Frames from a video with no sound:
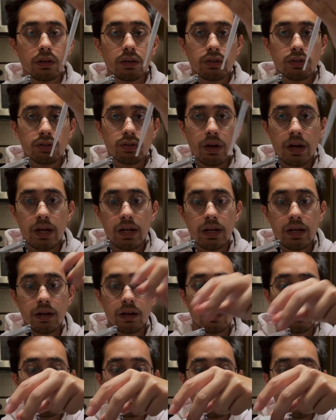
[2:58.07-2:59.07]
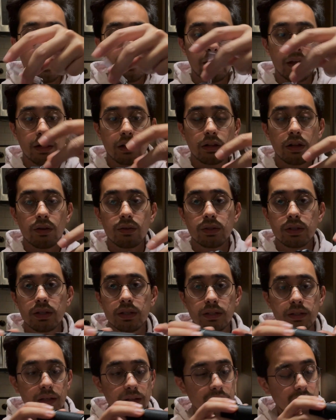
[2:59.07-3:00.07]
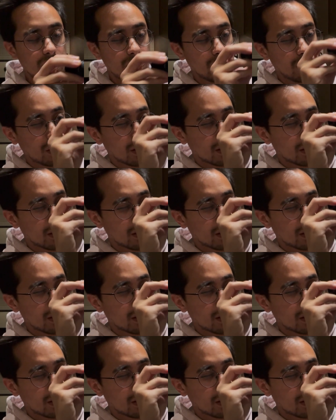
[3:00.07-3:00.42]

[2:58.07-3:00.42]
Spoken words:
tray here, and then close this, and then you look